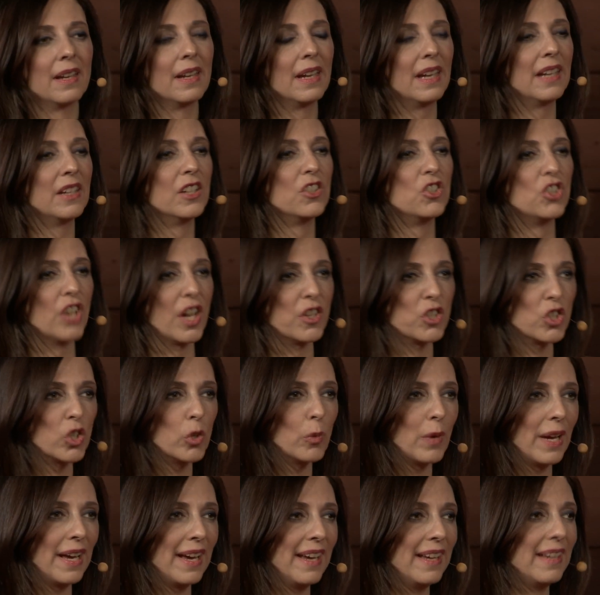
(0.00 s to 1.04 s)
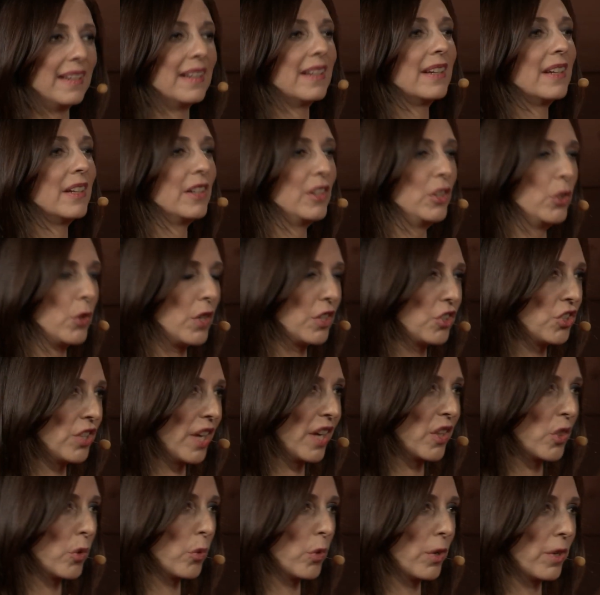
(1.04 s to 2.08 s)
In a gentle way, you can
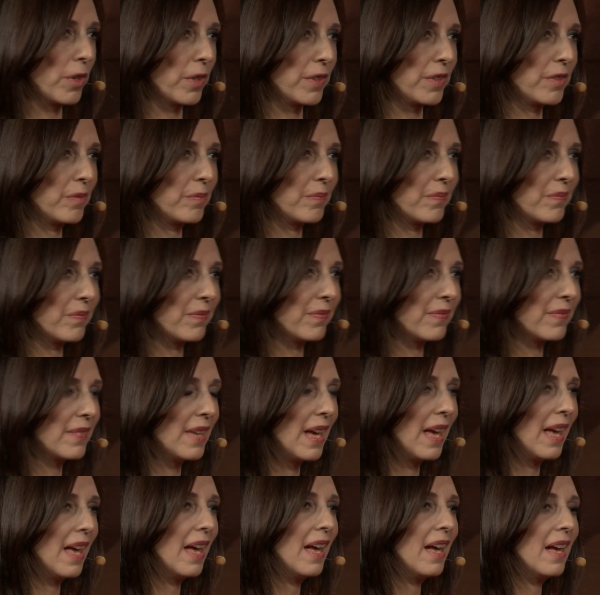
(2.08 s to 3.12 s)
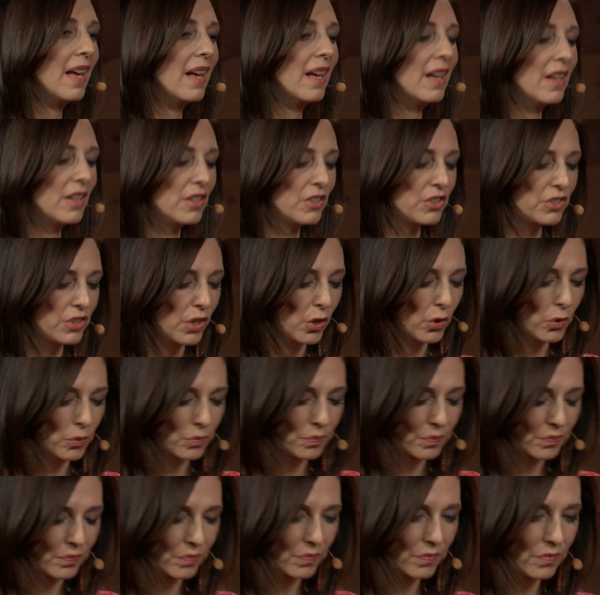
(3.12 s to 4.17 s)
shake the world. So,
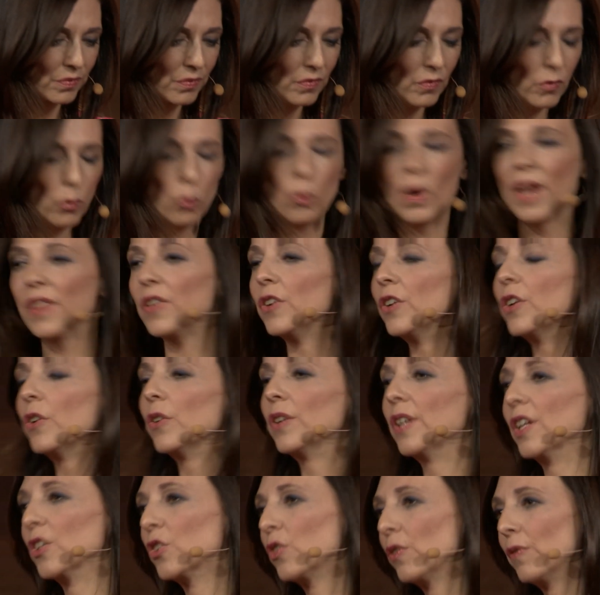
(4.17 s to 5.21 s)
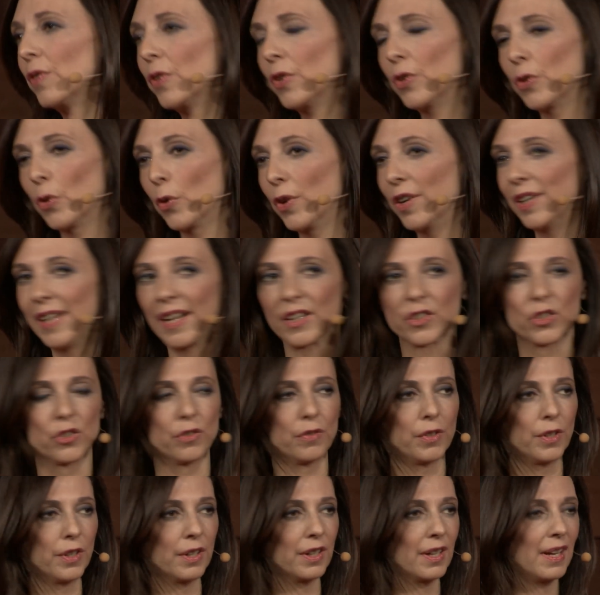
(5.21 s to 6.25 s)
whether you're an introvert or an
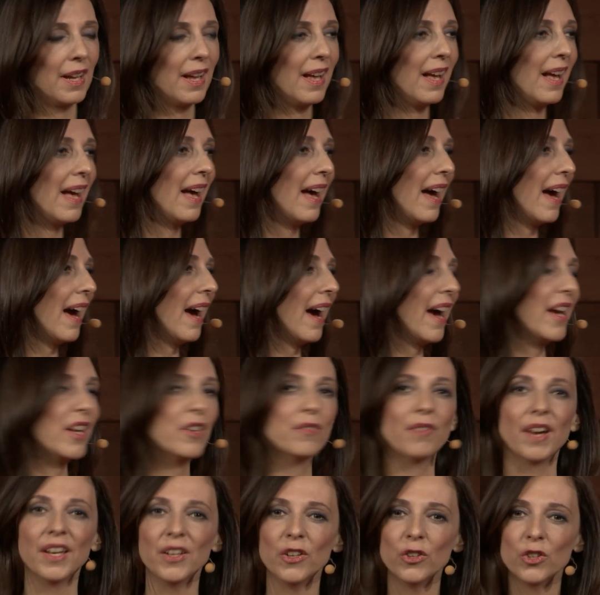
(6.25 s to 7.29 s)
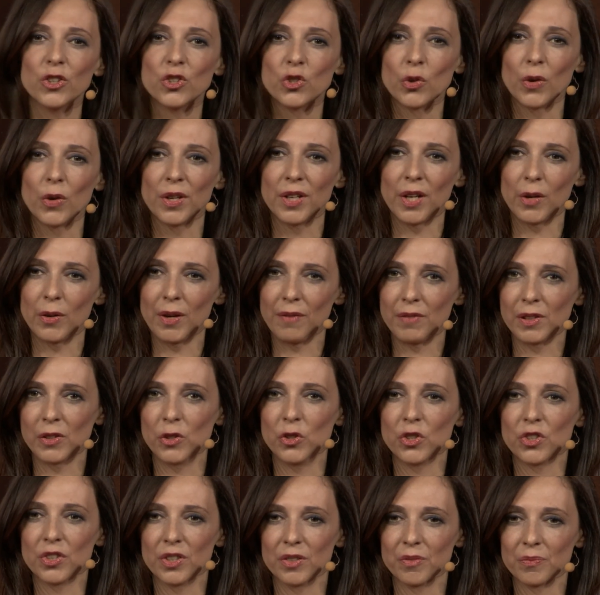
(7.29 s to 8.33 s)
extrovert, I invite you to join our
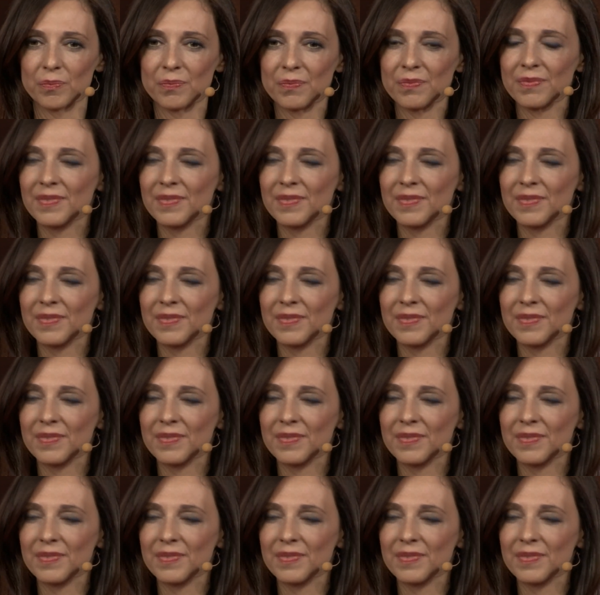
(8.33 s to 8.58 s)
revolution.